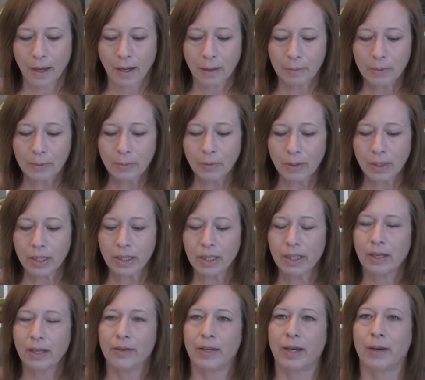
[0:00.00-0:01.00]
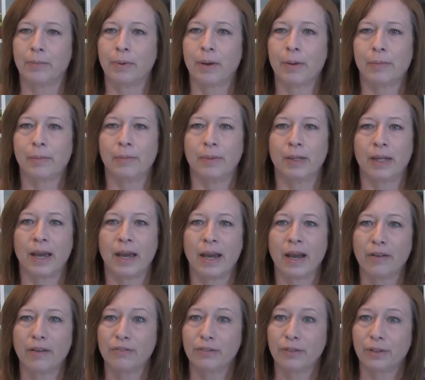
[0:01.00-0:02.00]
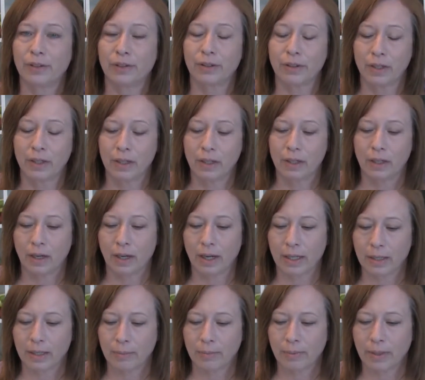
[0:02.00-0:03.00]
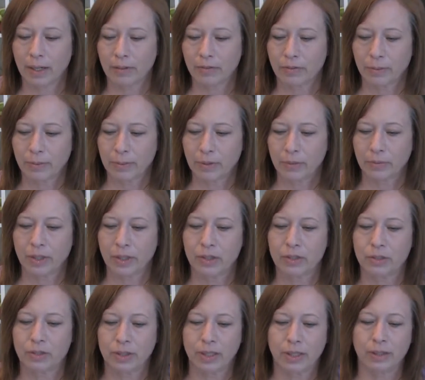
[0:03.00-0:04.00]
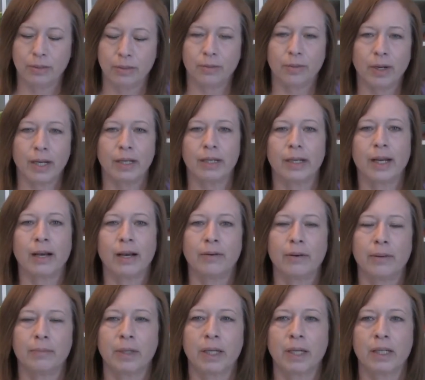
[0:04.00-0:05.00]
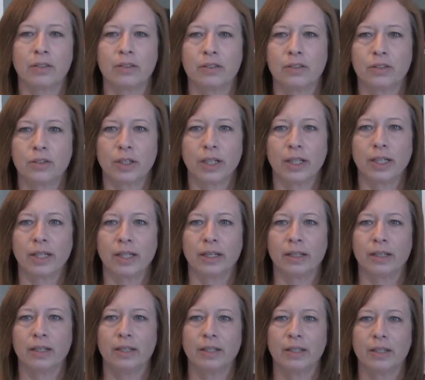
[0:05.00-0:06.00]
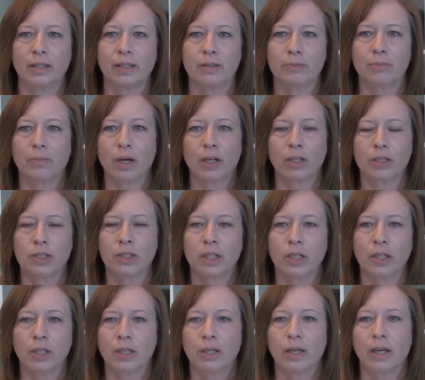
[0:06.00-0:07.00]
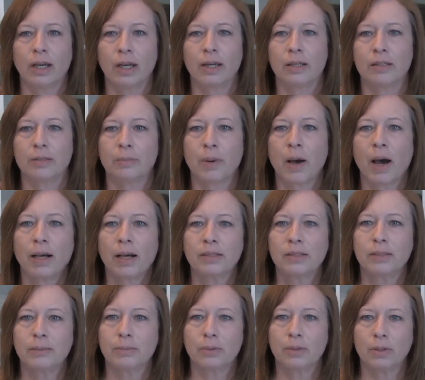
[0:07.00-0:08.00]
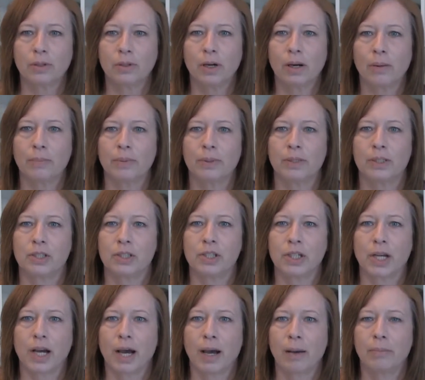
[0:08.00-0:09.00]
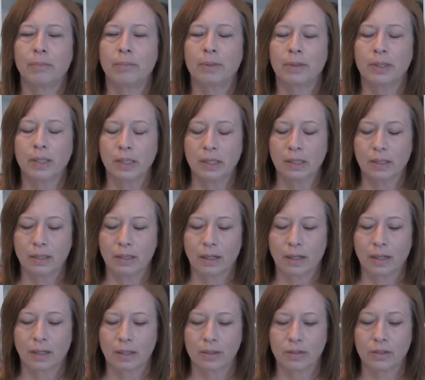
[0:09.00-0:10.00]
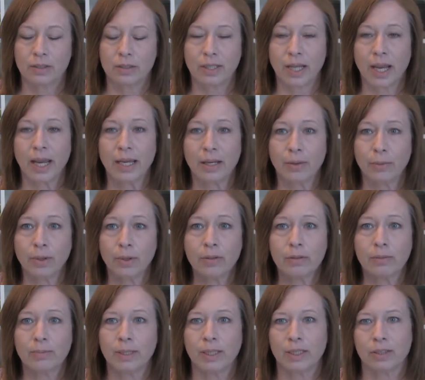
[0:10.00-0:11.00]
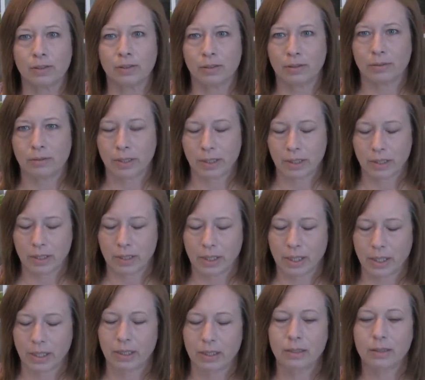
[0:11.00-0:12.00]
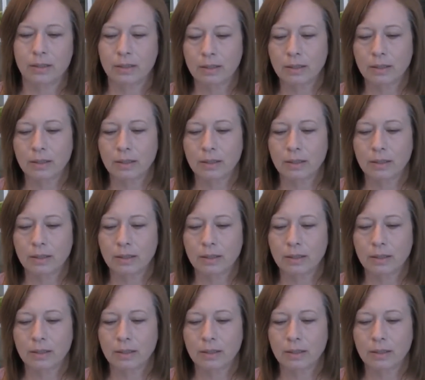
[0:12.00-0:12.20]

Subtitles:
I'll be working on that probably after I get back from the retreat. Right now I'm concentrating on getting as much as possible up in the shop to take with me to the retreat.